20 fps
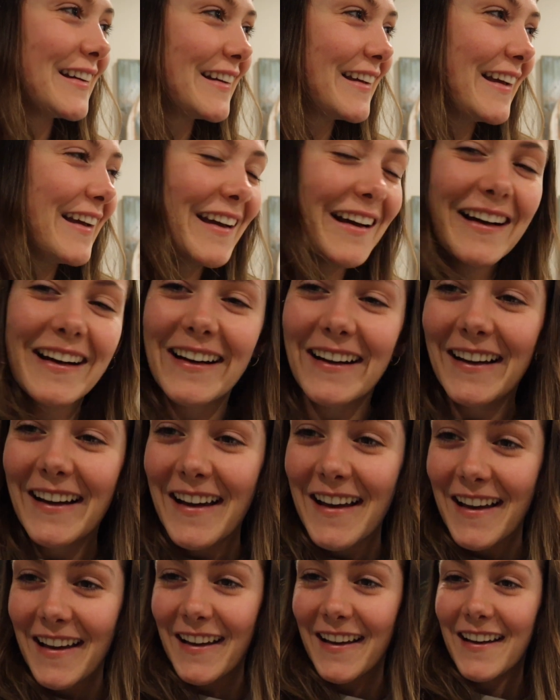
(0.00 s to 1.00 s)
Yeah.
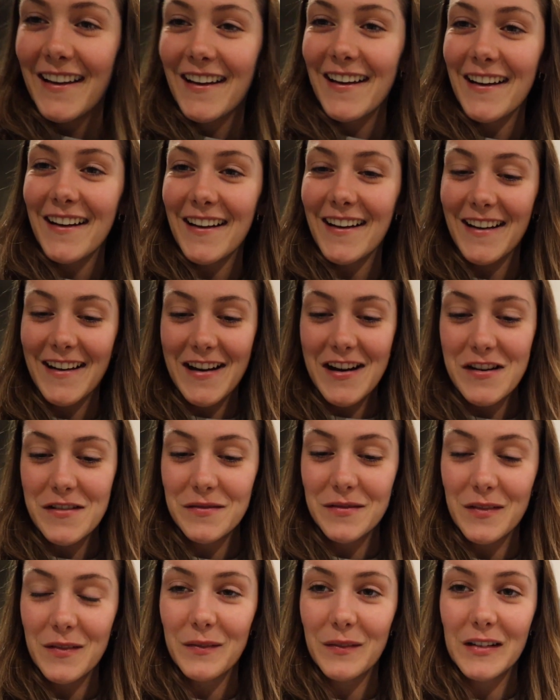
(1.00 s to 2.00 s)

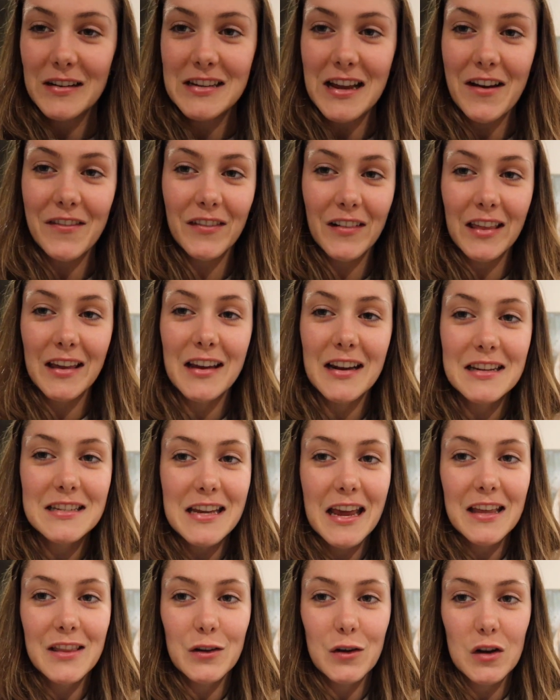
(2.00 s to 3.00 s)
Um, we're definitely gonna
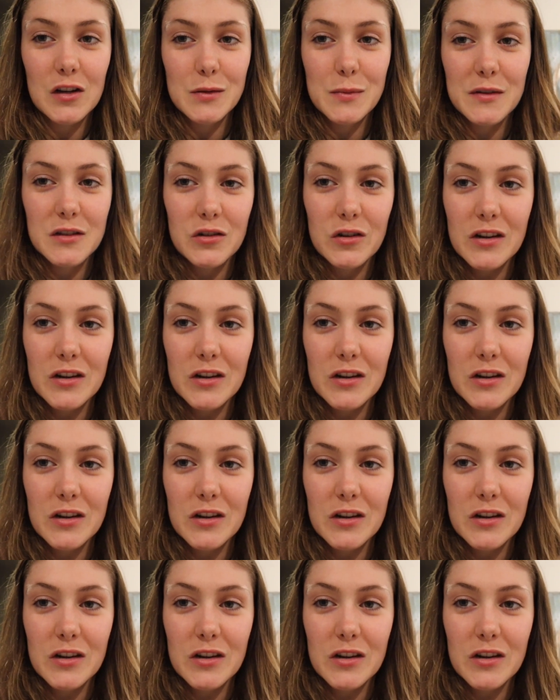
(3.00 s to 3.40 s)
take the Christmas